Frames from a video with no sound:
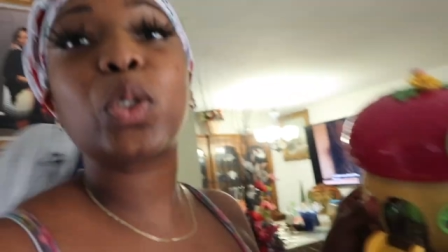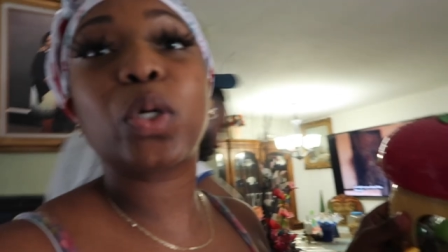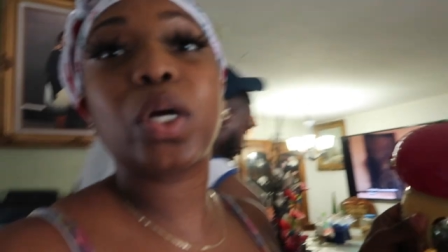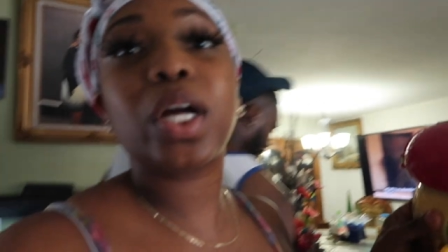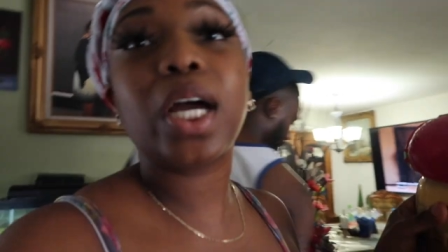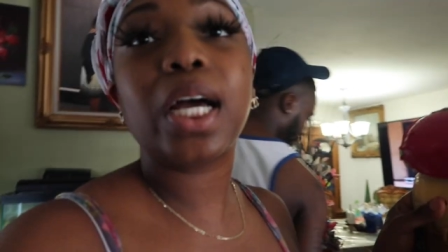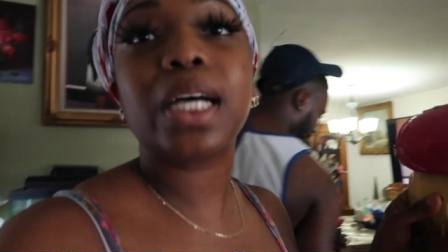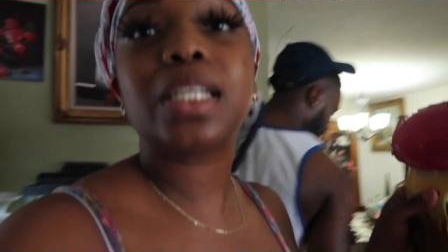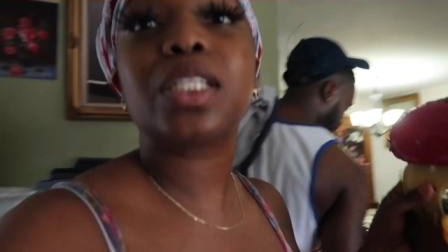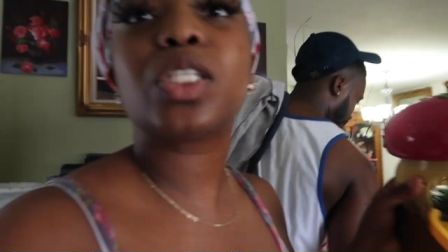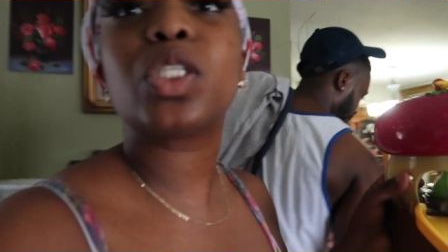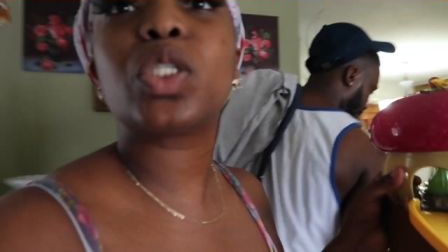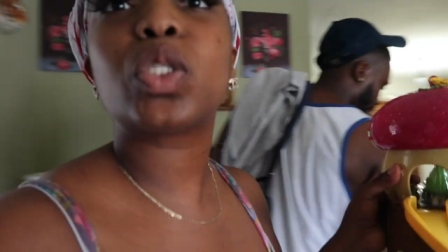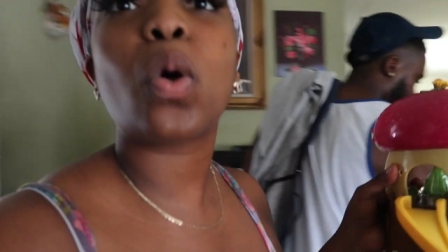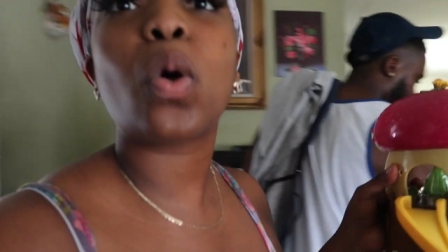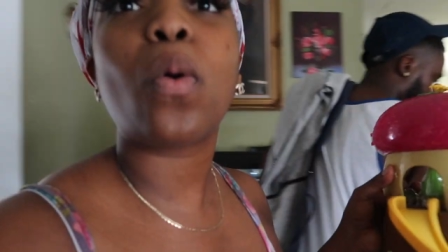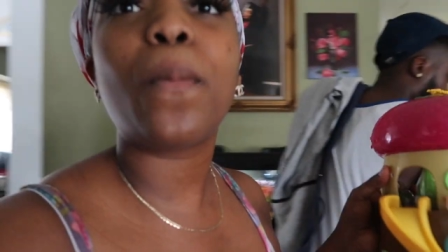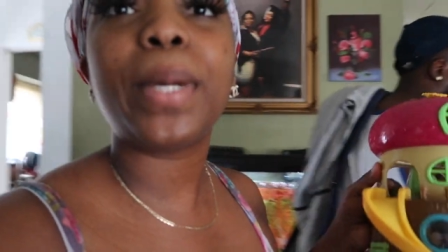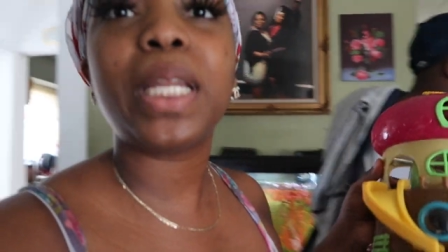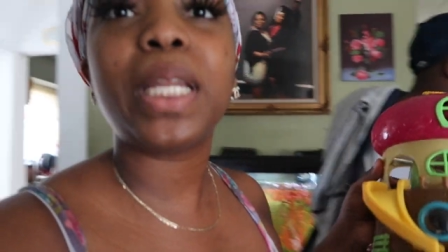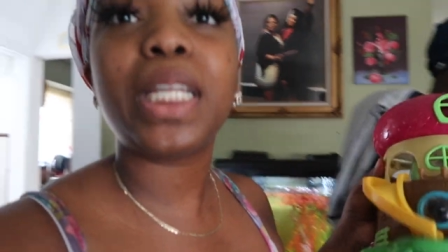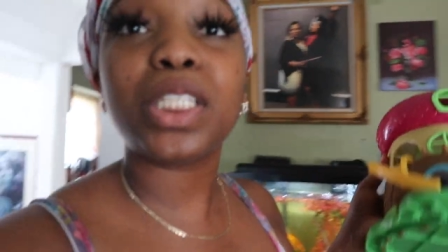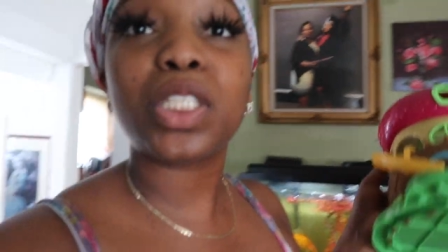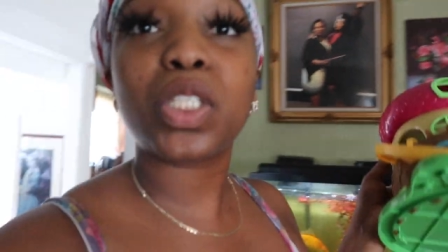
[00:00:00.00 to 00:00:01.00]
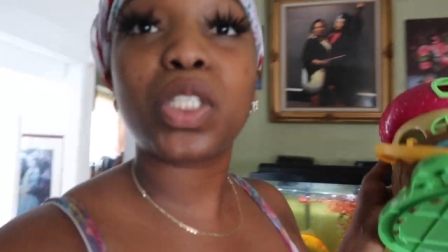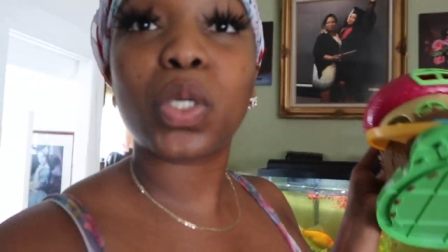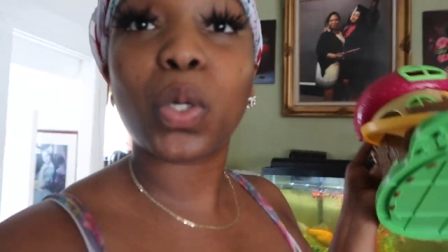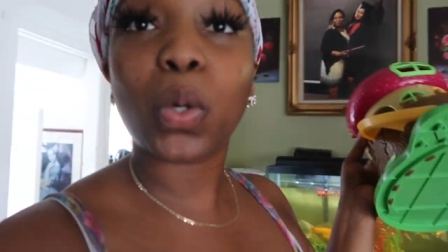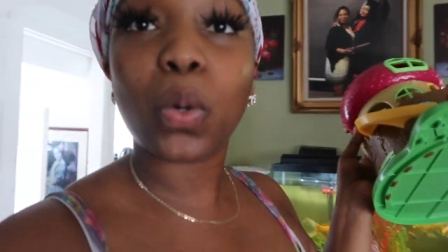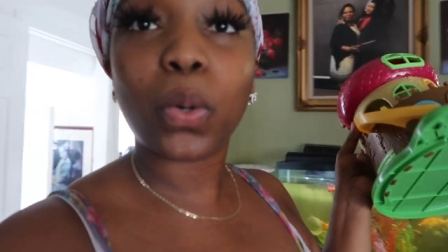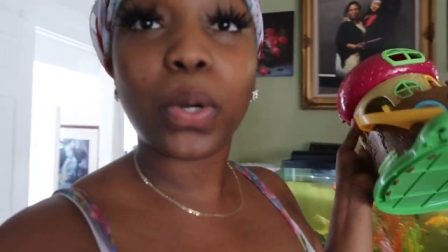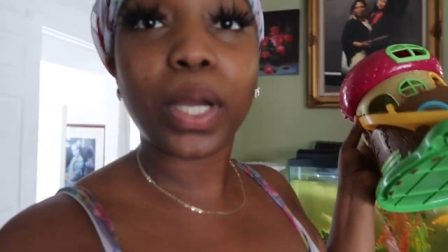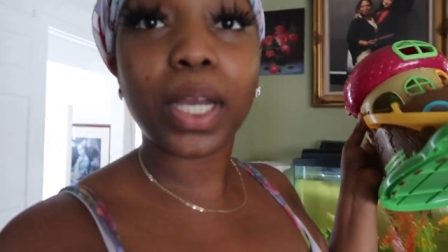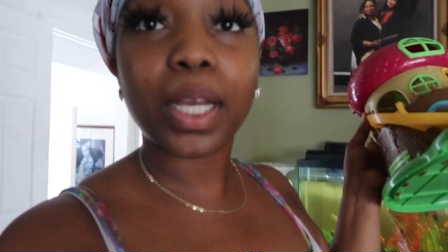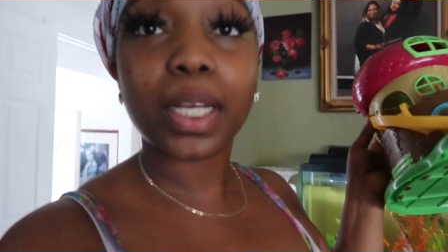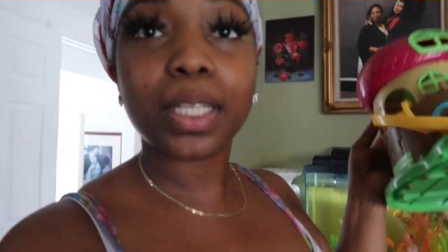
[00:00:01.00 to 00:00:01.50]
girl has so many
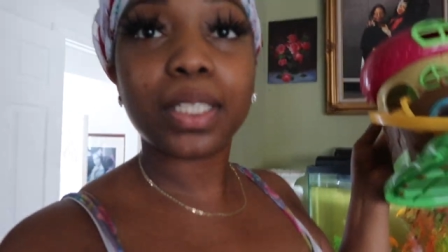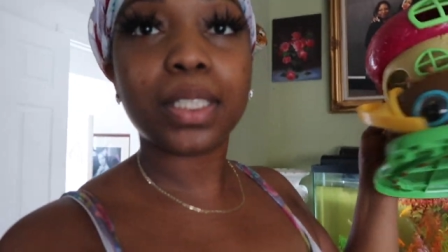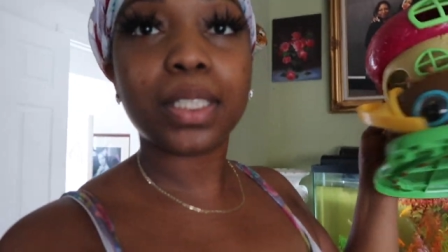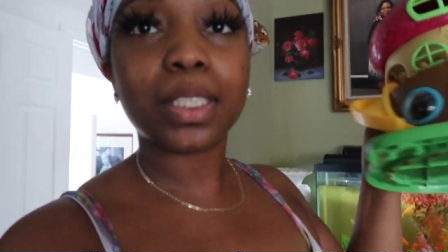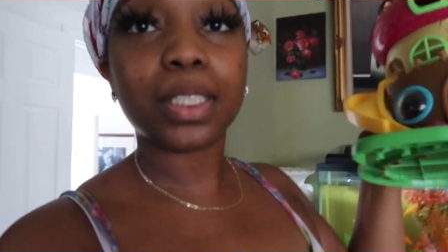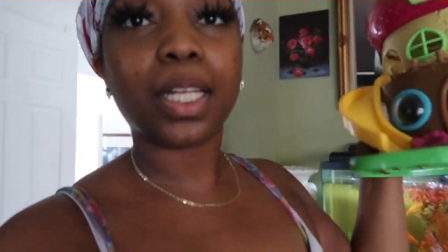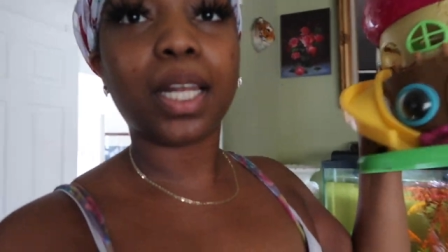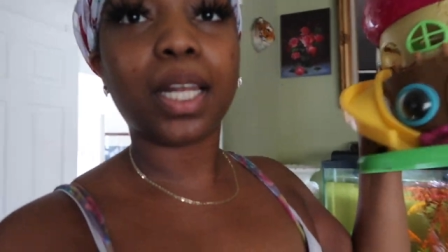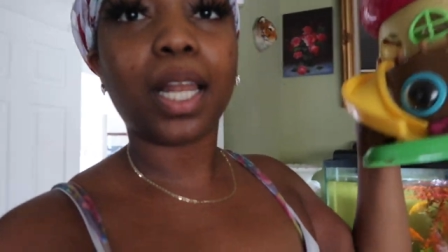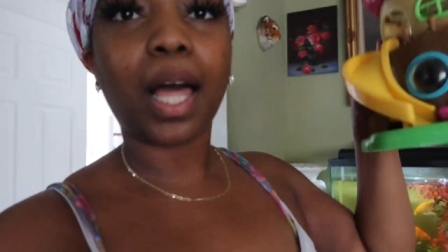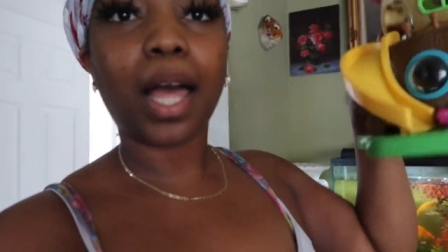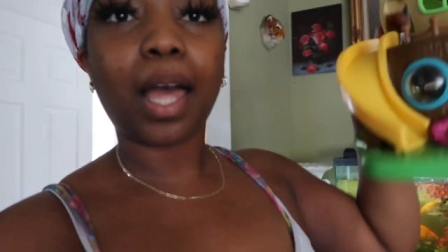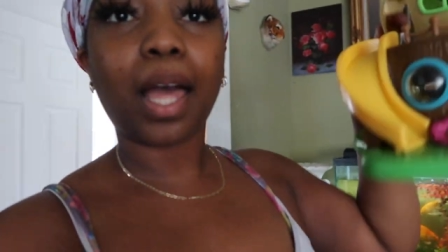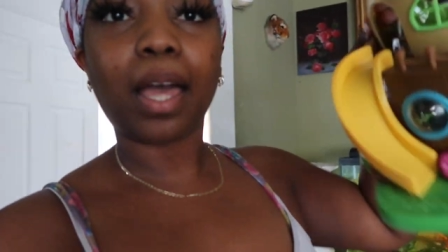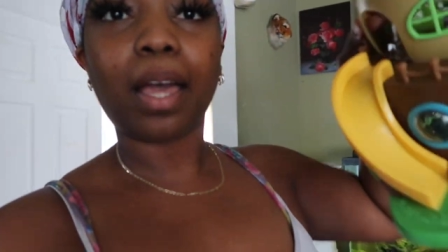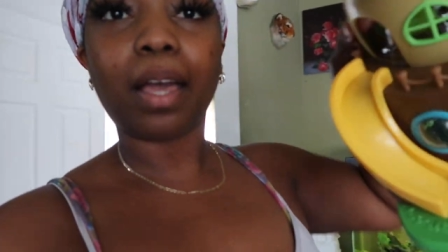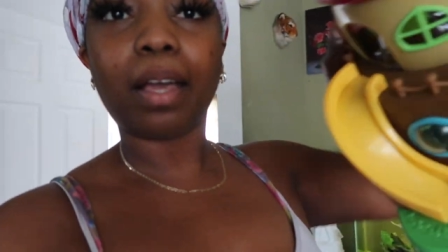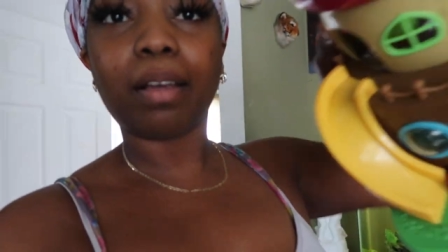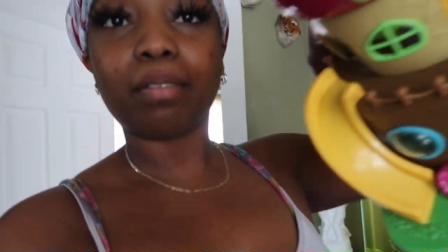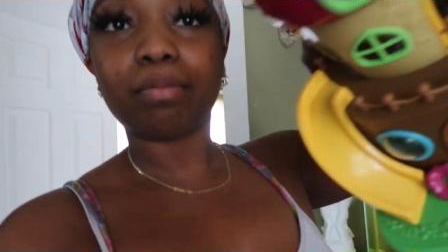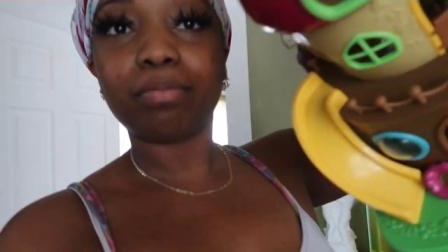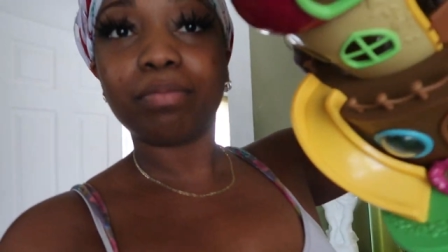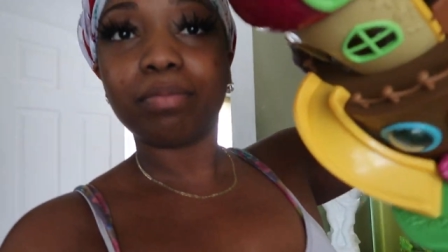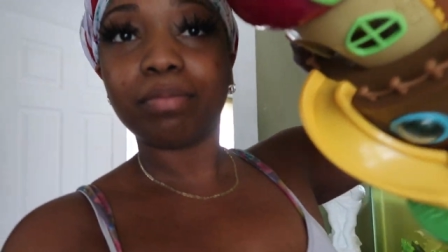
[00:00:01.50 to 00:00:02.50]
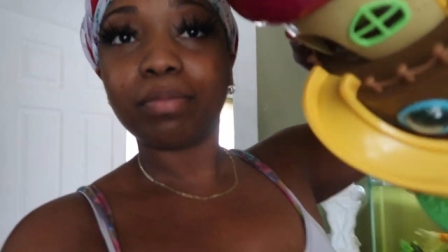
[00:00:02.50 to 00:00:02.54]
toys and like